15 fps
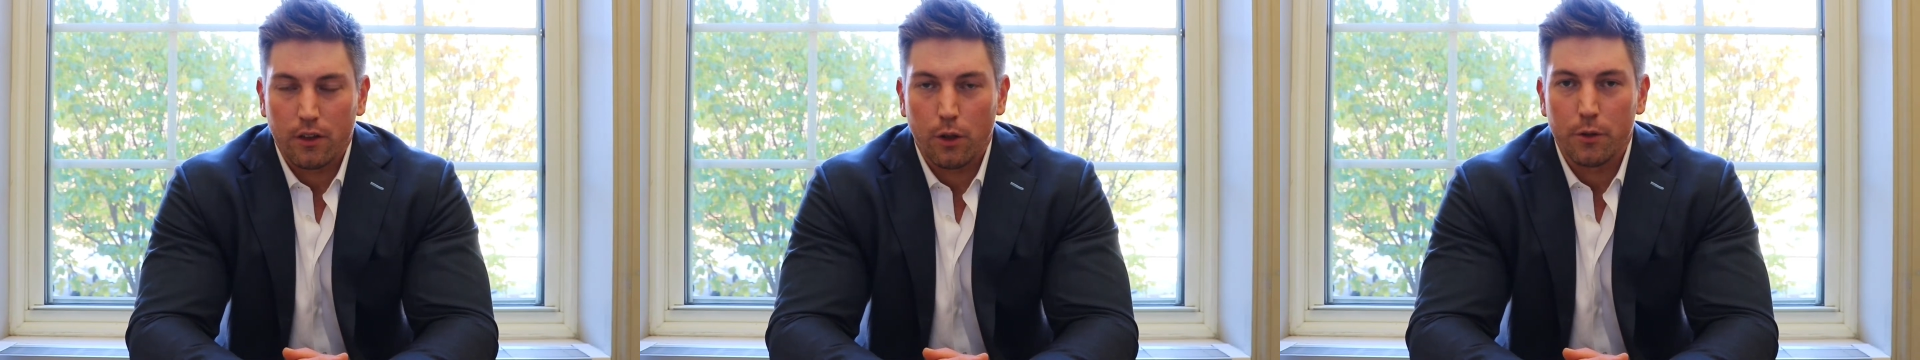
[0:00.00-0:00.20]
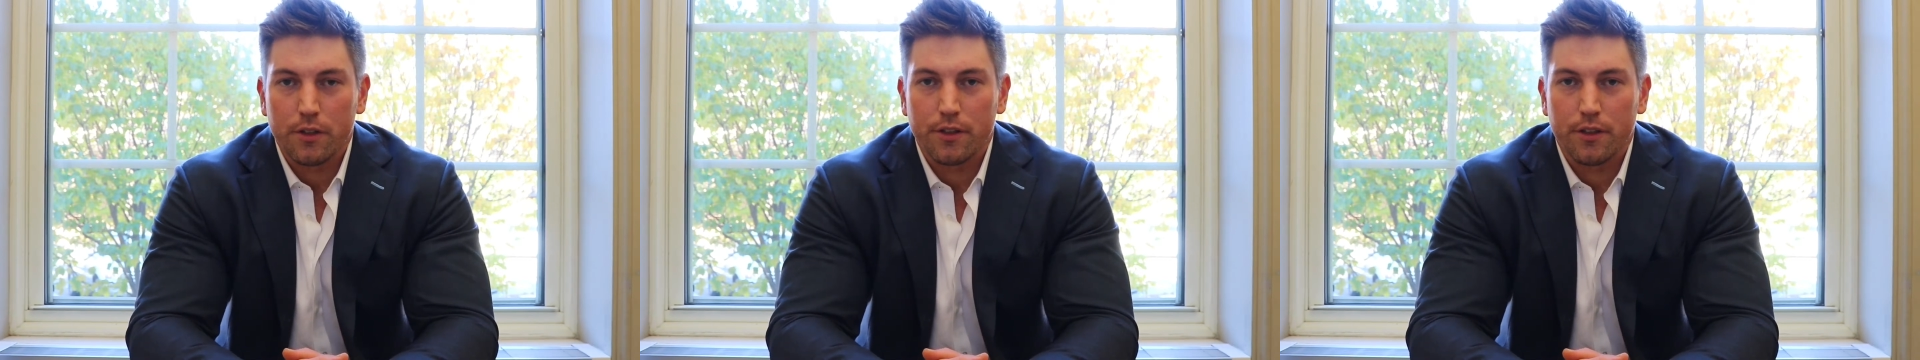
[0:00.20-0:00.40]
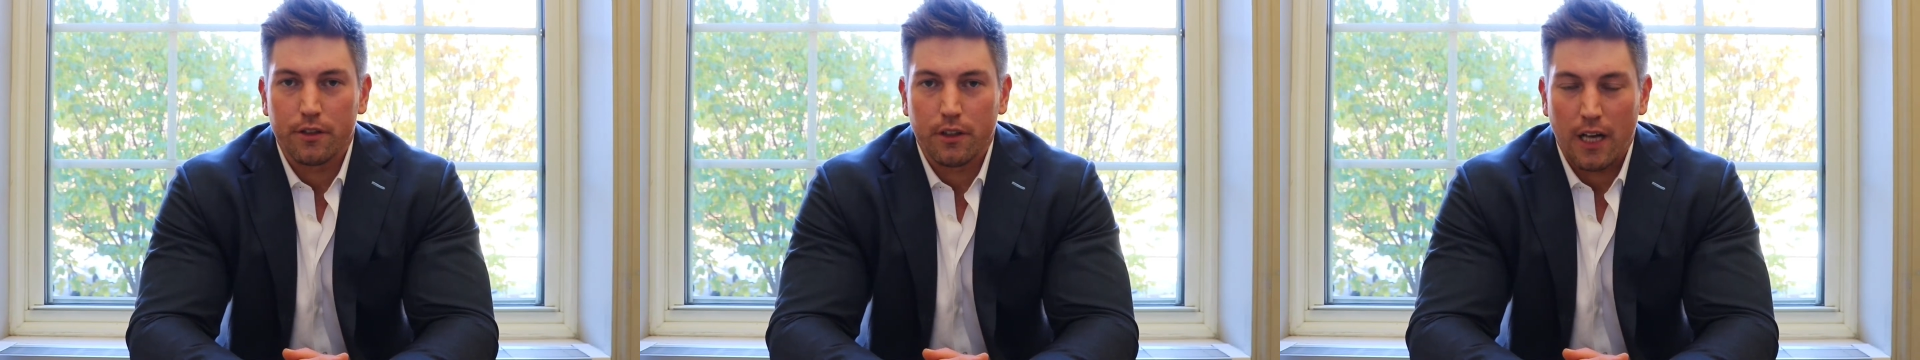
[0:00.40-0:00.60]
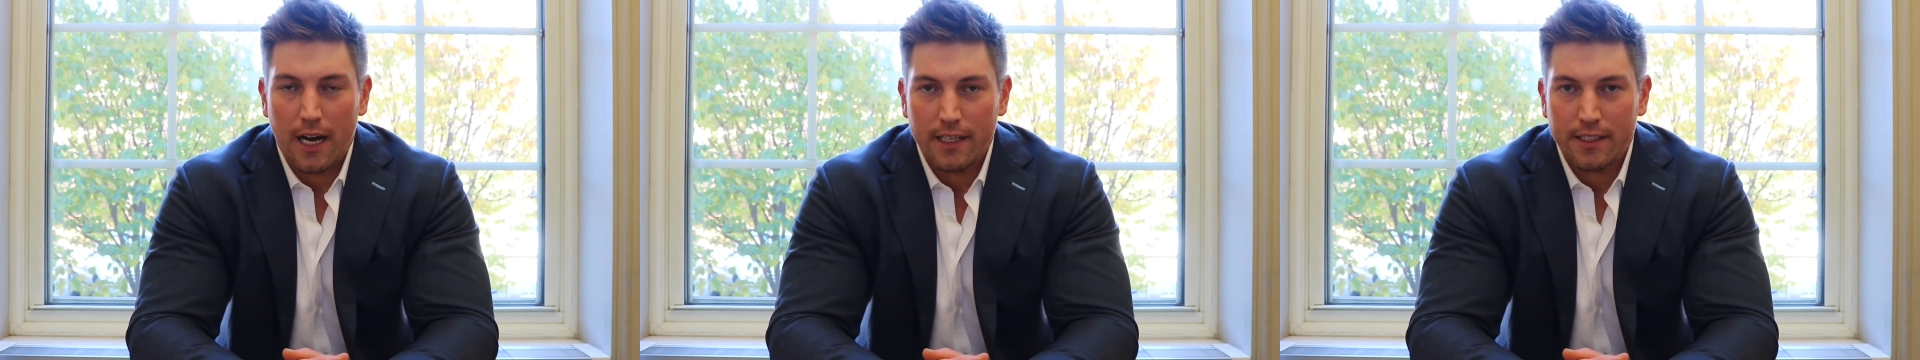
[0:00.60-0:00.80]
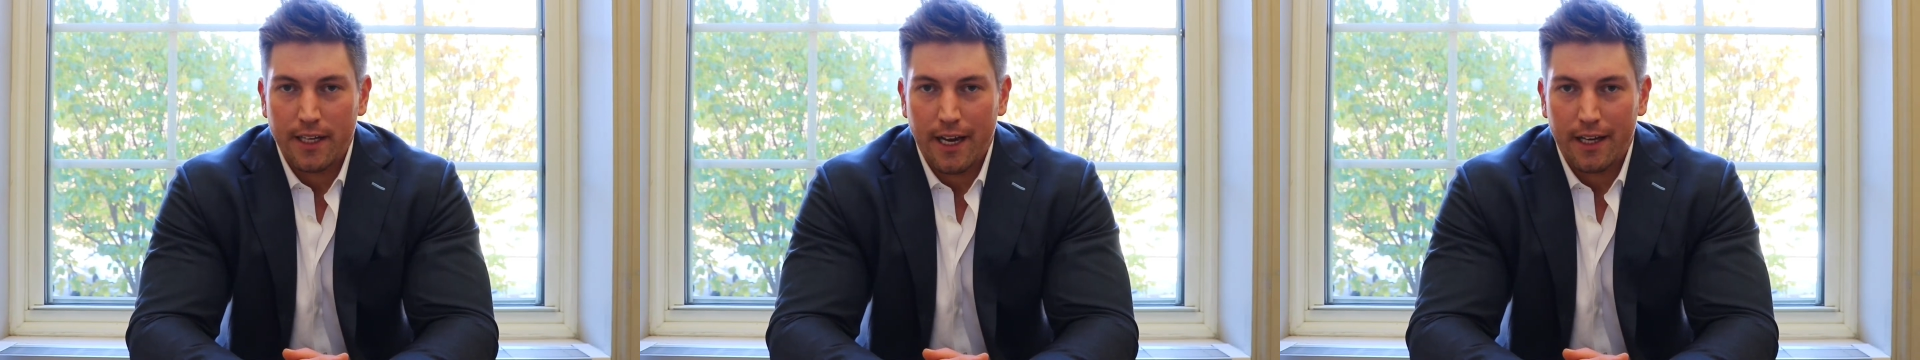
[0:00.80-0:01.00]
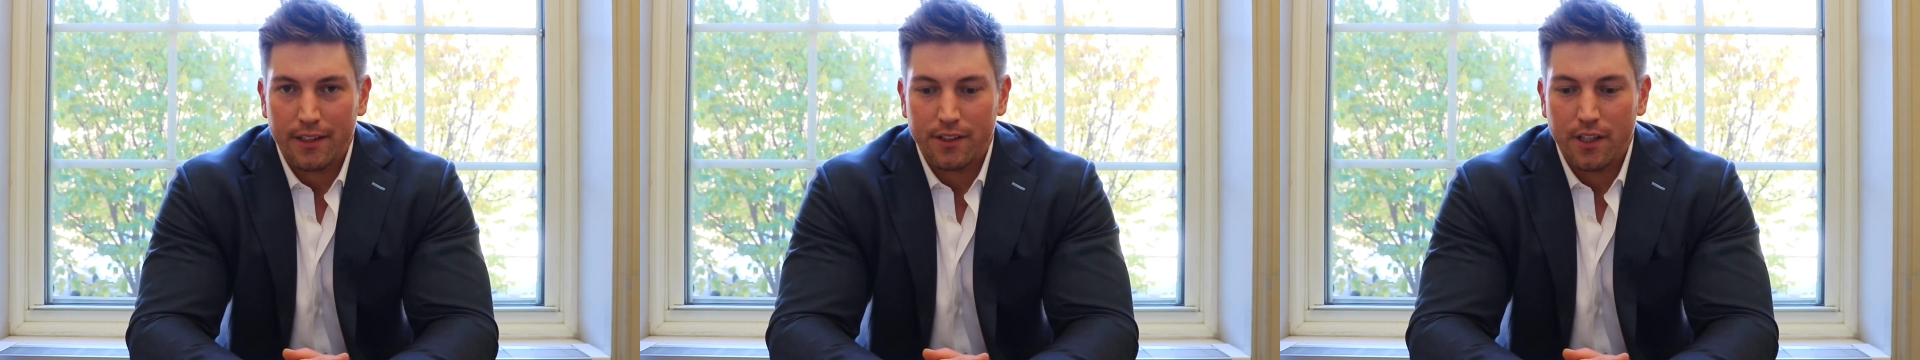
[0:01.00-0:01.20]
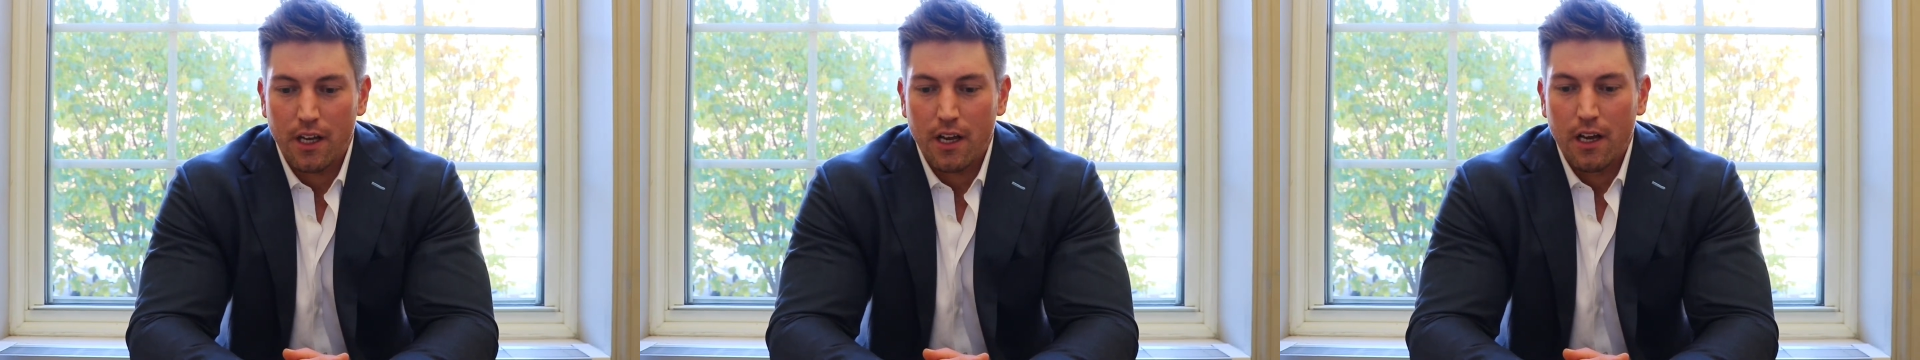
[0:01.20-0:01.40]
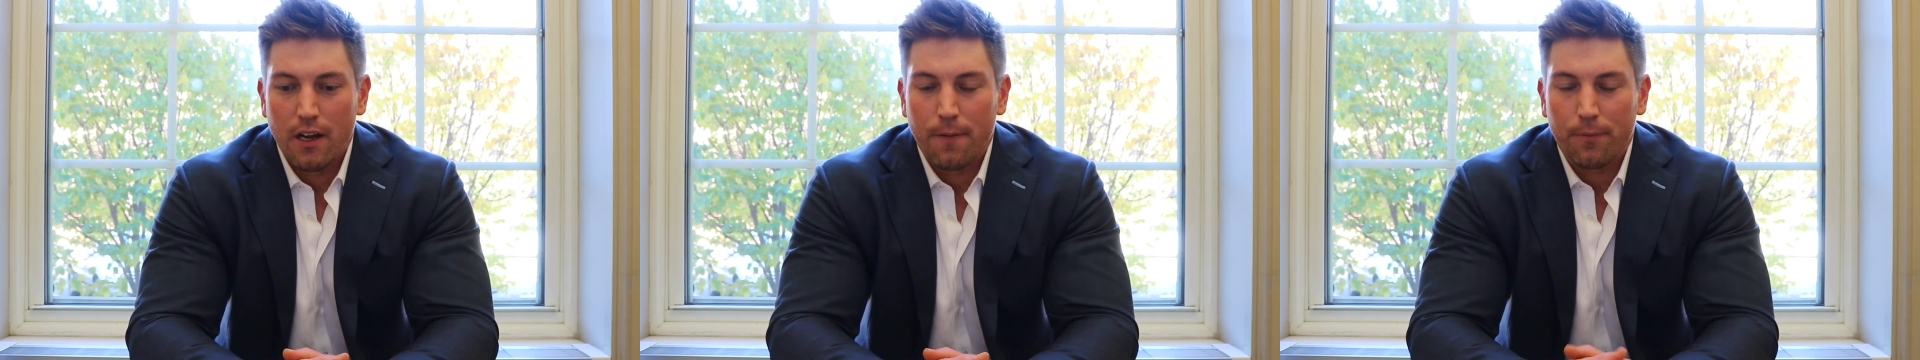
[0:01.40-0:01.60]
close contacts,
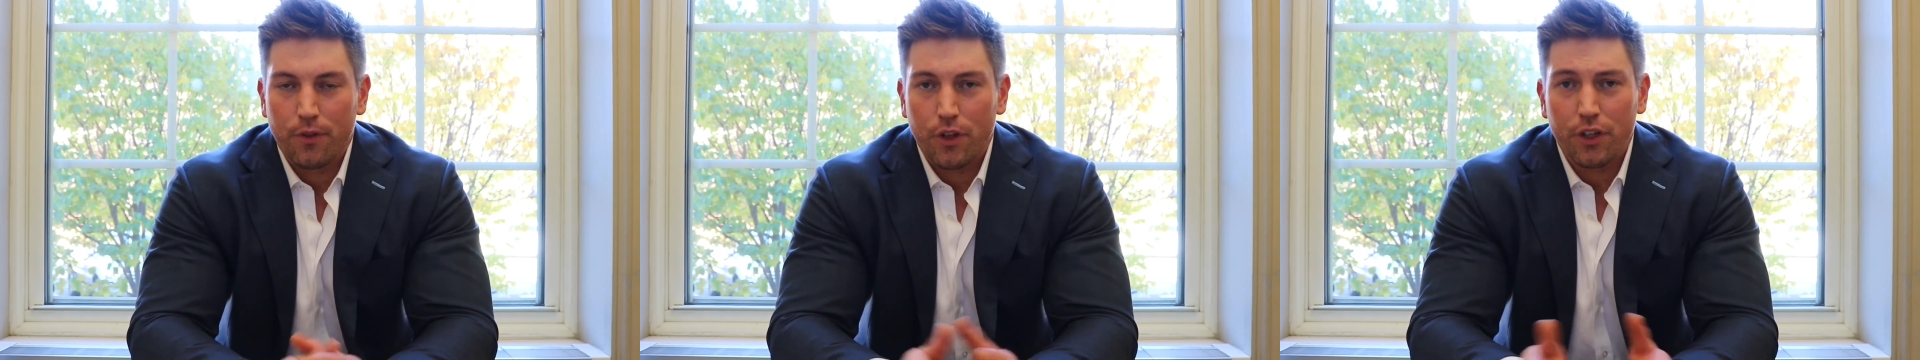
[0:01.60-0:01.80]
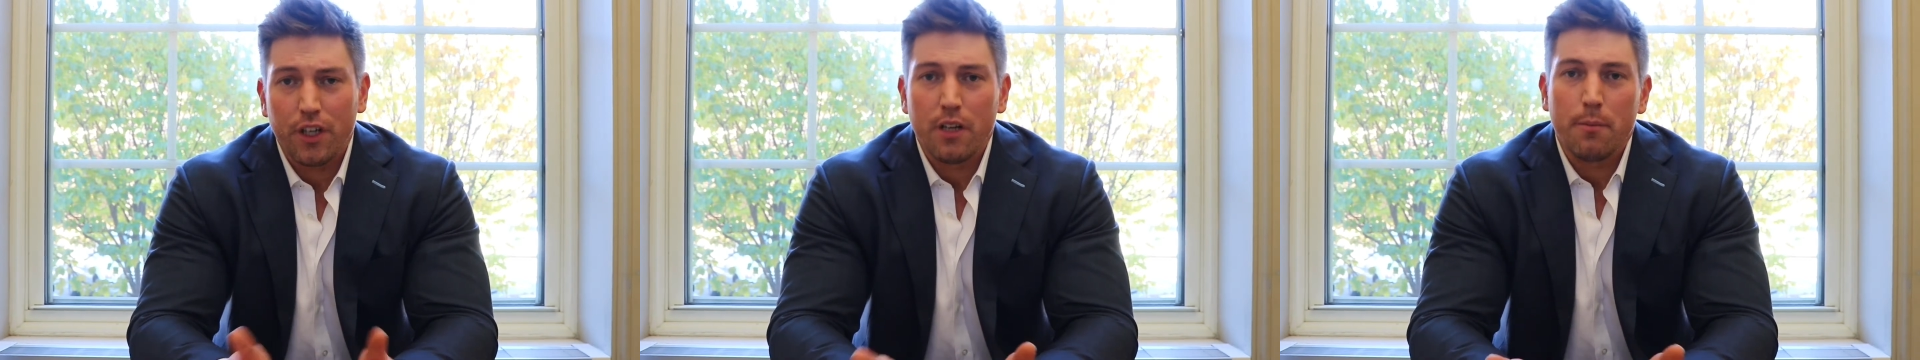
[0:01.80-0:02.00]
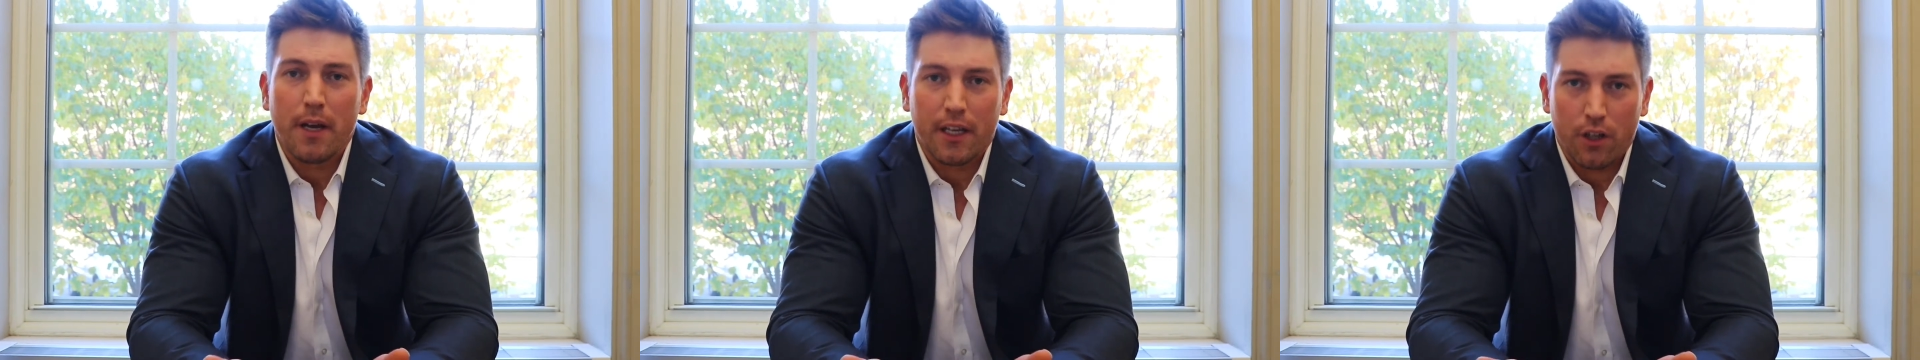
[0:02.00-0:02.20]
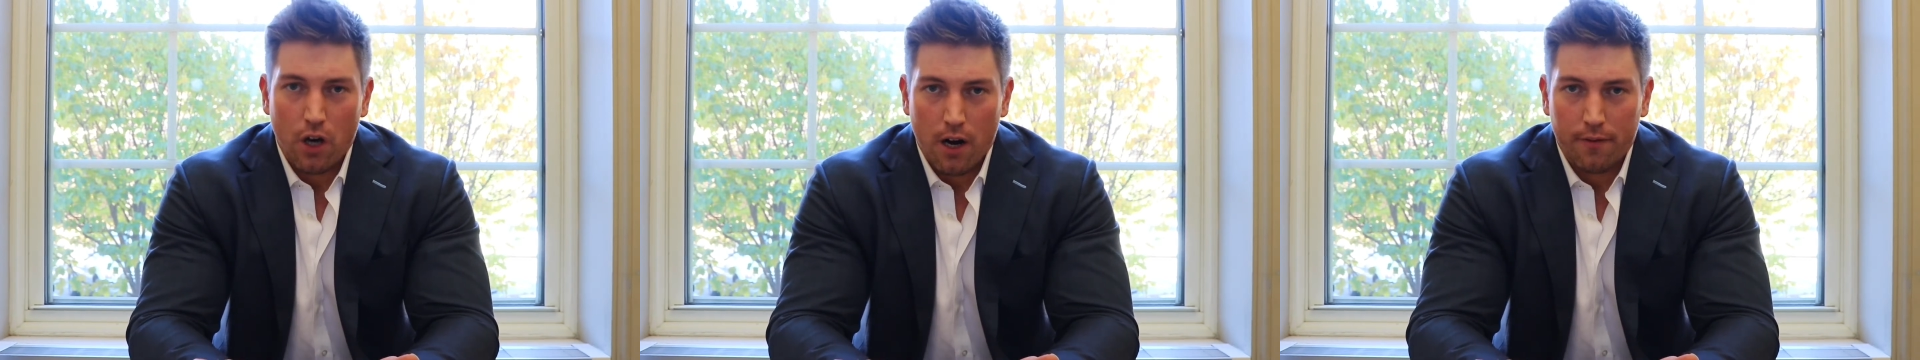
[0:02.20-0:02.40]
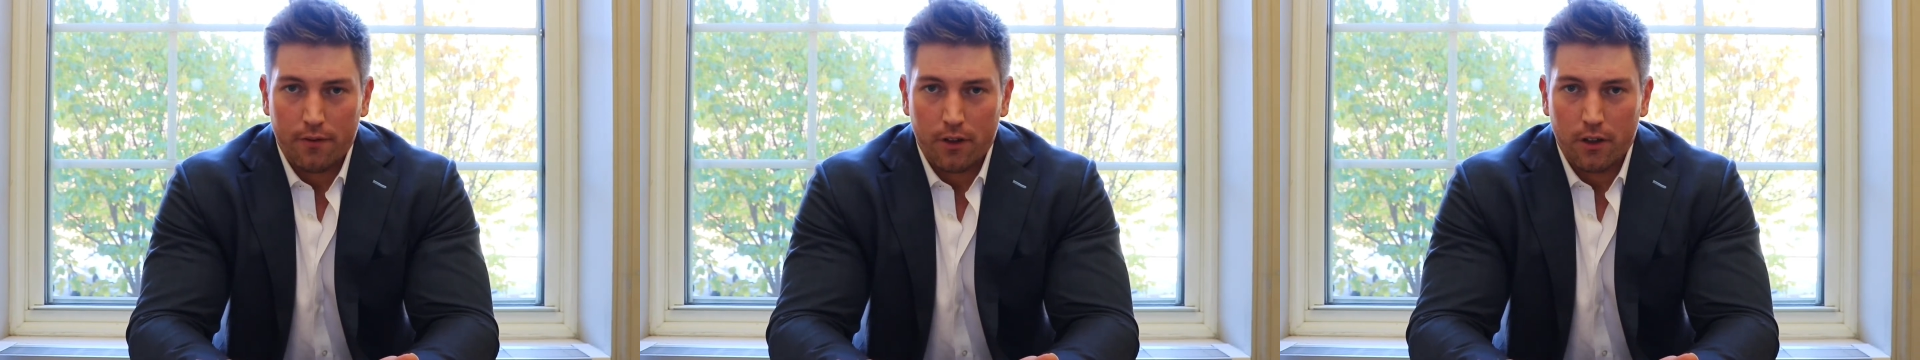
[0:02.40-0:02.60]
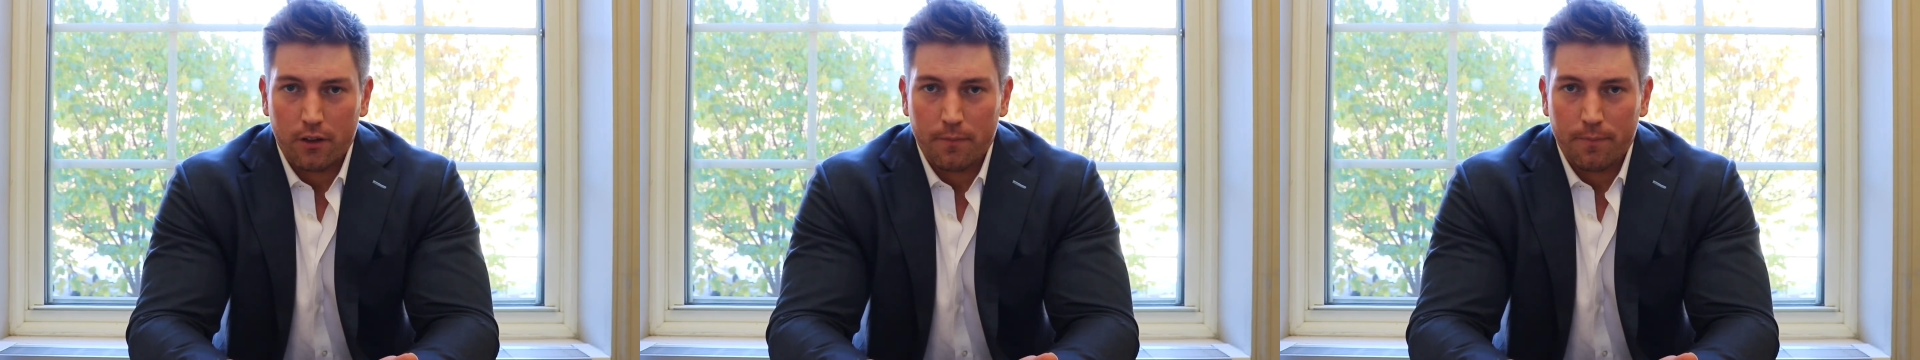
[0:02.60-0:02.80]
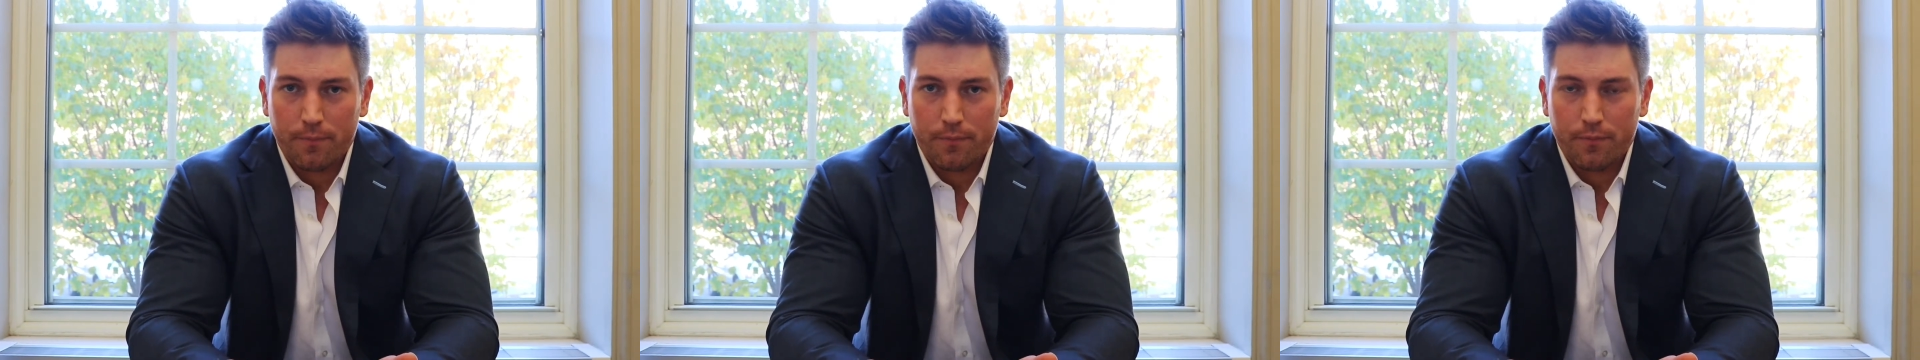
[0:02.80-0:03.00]
they're gonna make an offer